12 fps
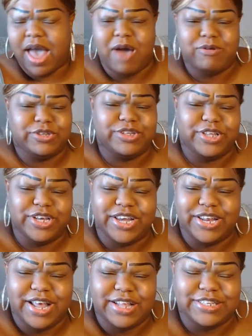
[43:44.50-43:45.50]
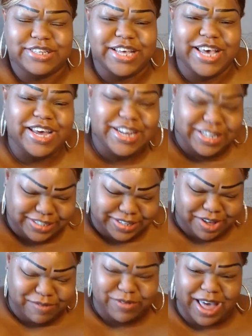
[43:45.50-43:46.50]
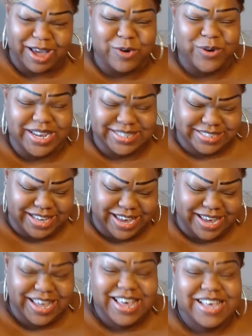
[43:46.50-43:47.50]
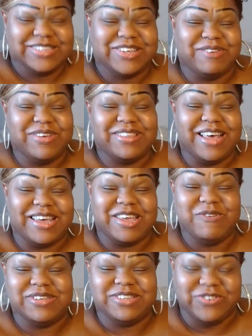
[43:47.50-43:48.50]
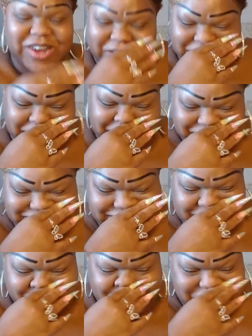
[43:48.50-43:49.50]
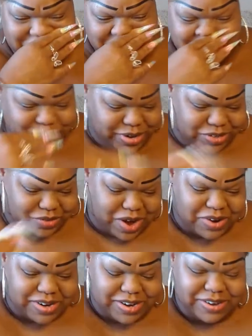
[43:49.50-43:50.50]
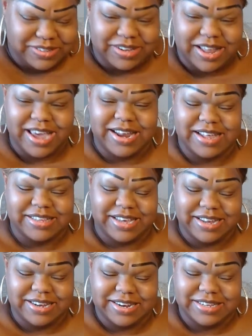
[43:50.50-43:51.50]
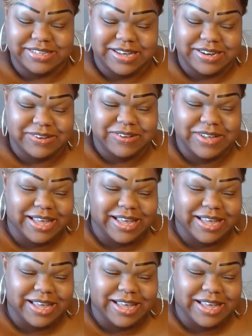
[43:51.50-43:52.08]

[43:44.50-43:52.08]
I was just looking at the sand and stuff like quicksand. So if you think you was drowning this stuff, you're not gonna be drowning. There's a light at the end of the tunnel.